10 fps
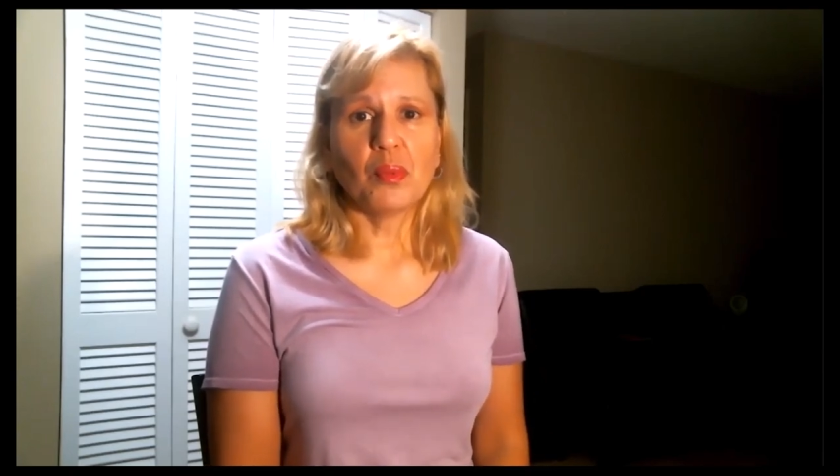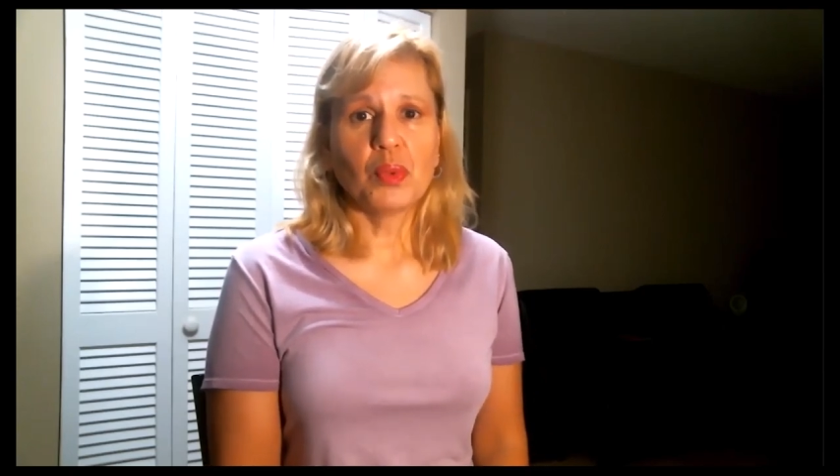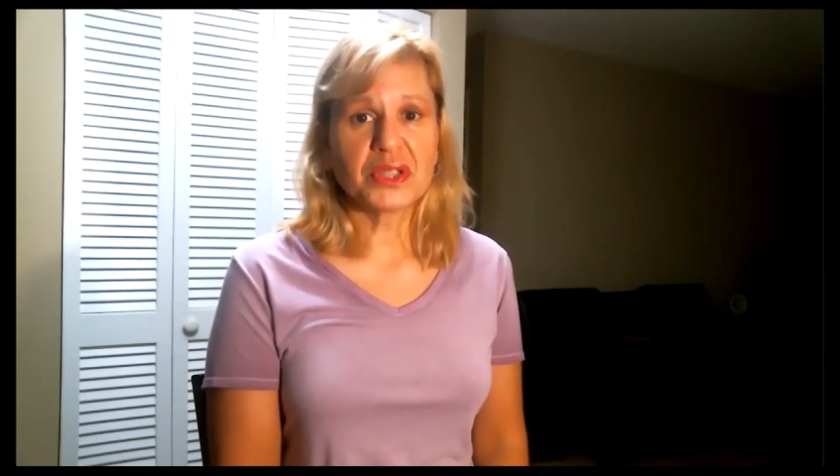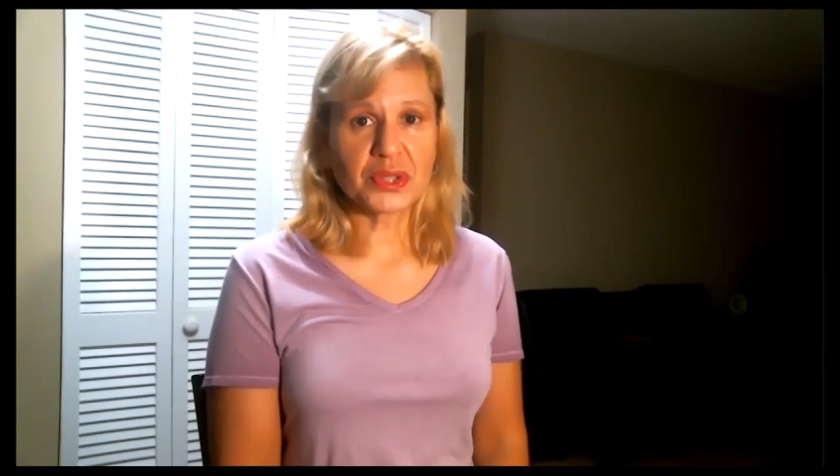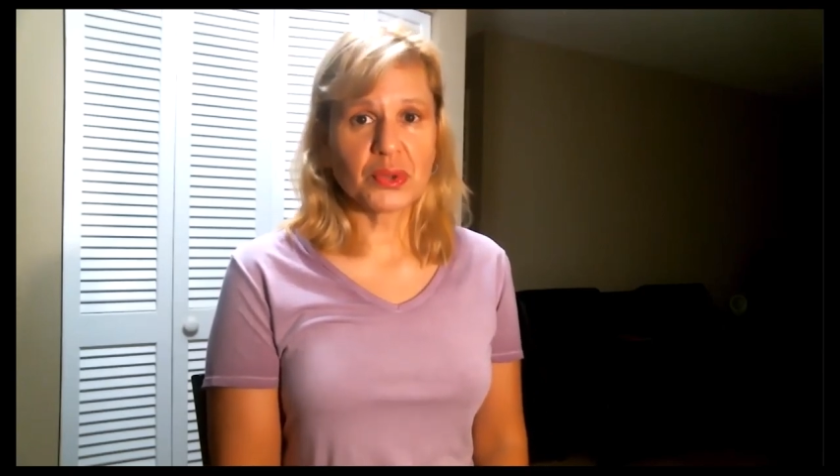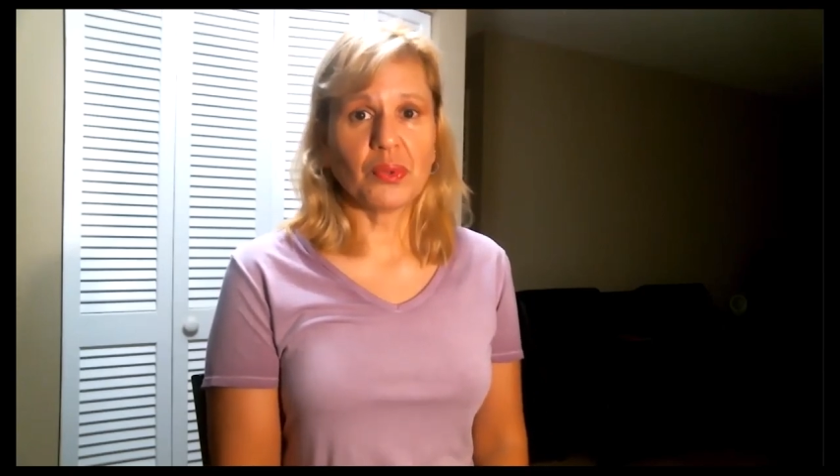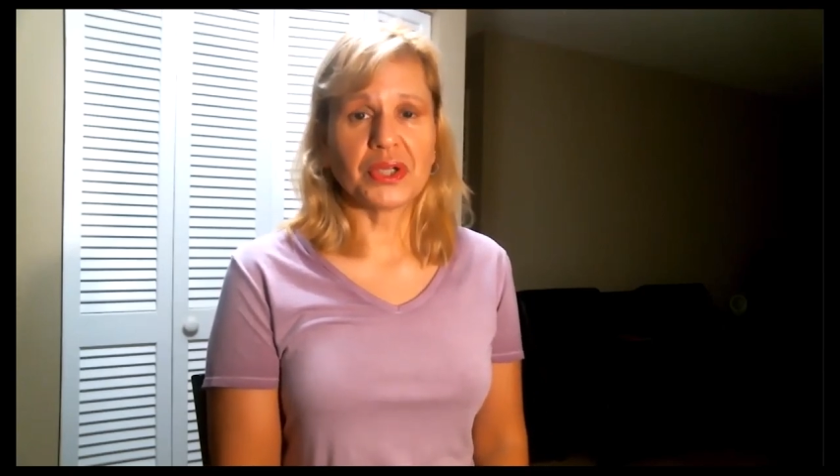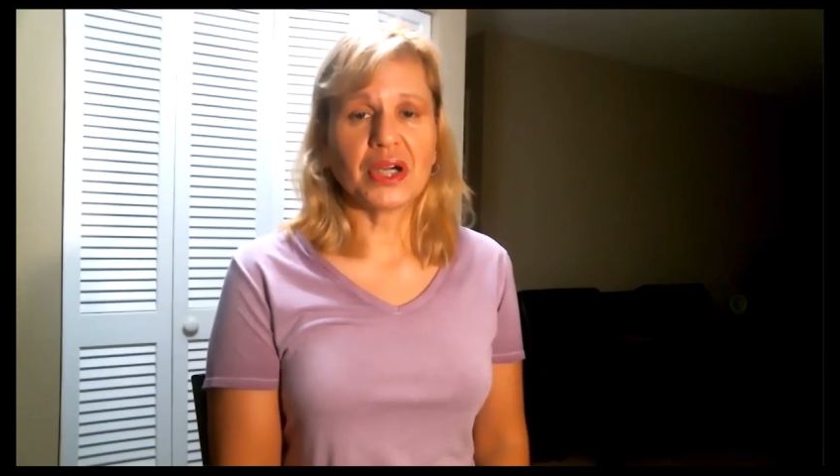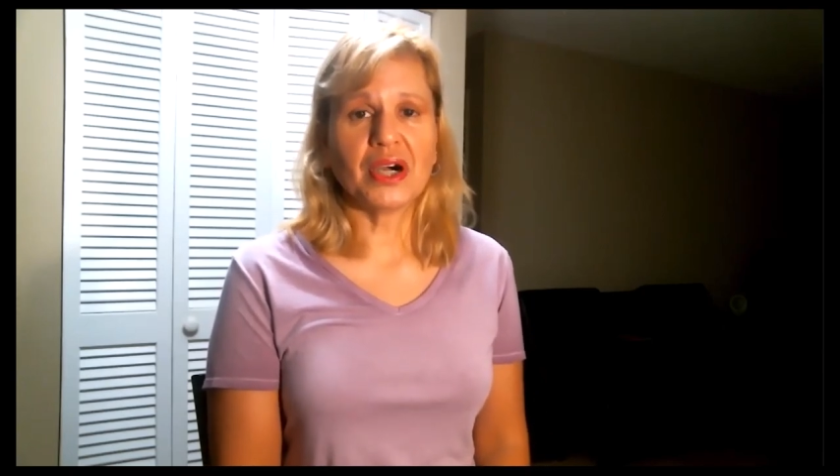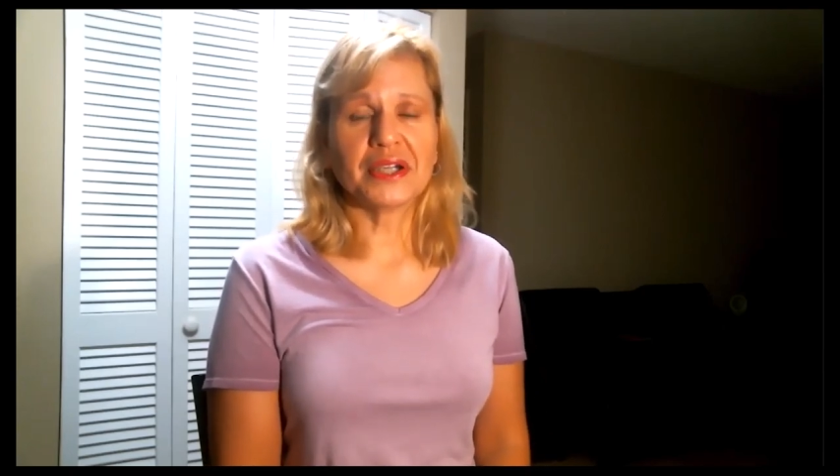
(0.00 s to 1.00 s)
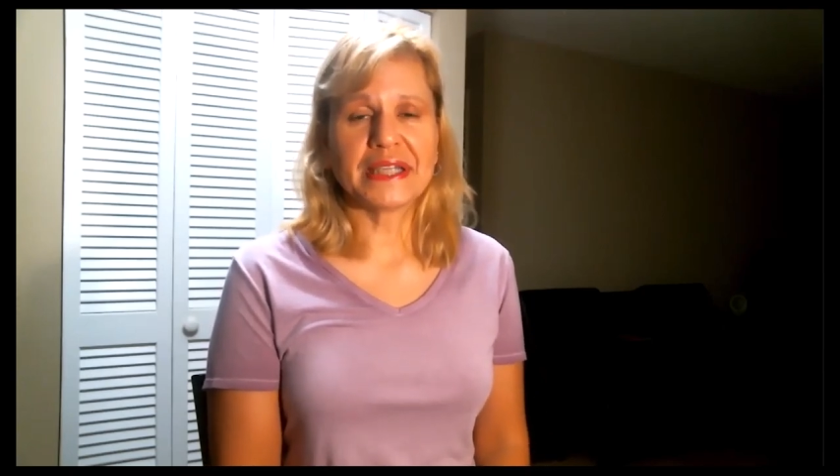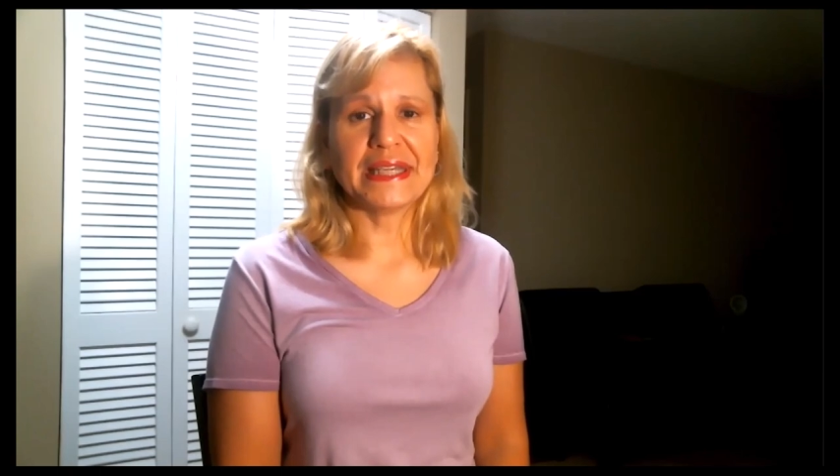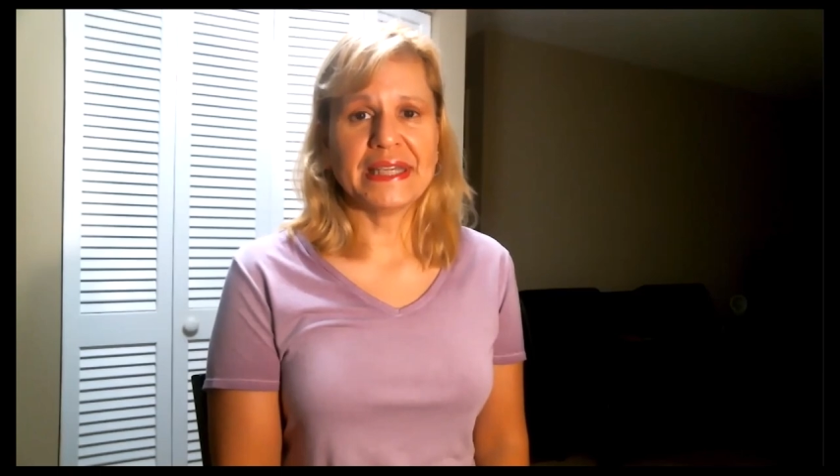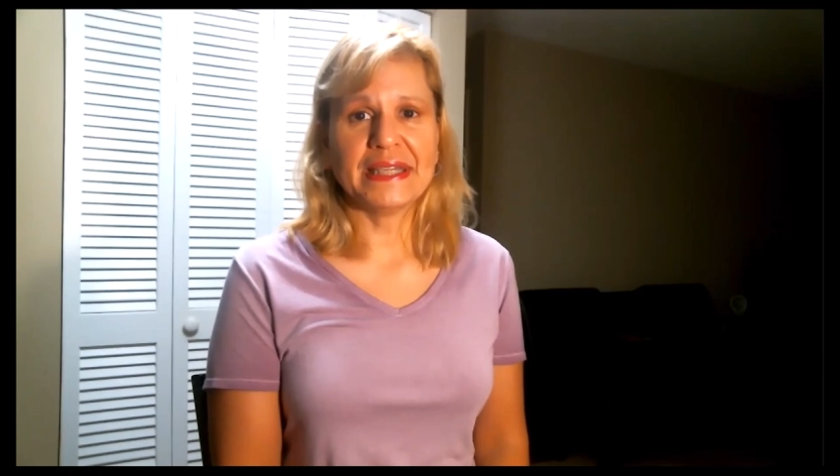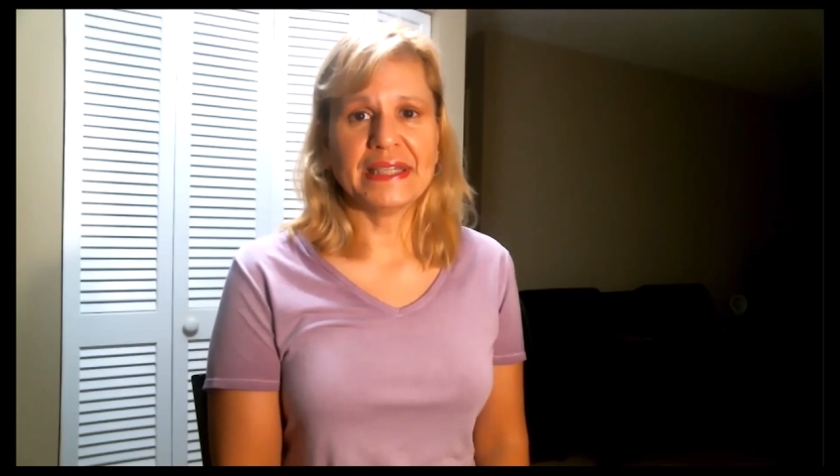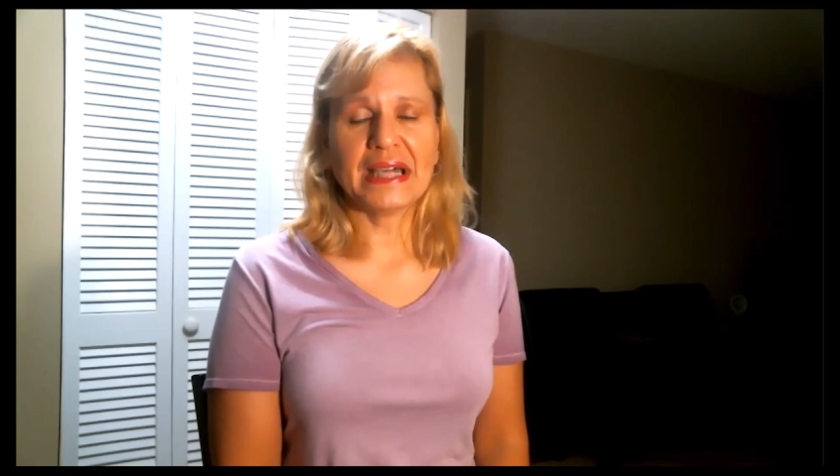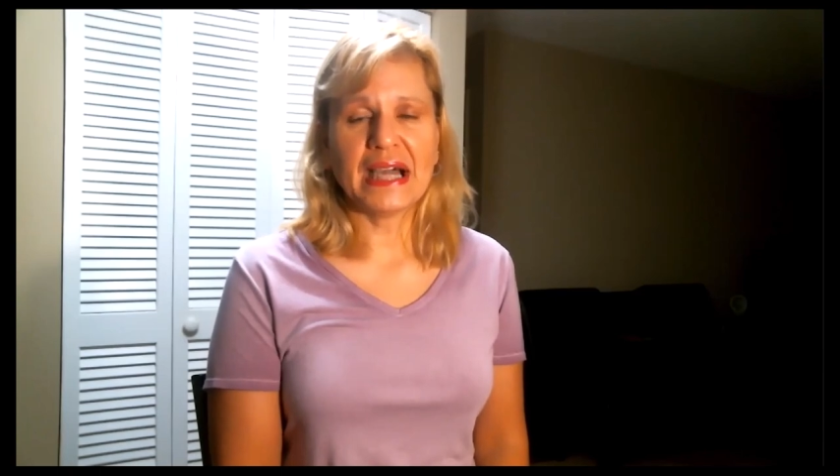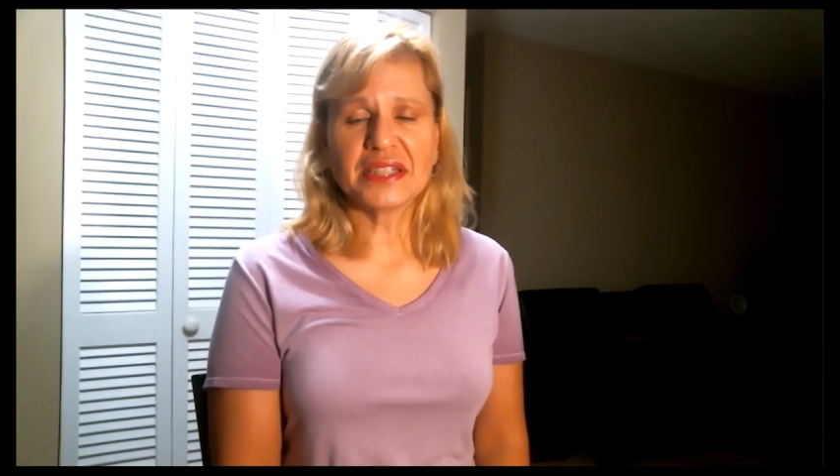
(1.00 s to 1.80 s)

what's going on. And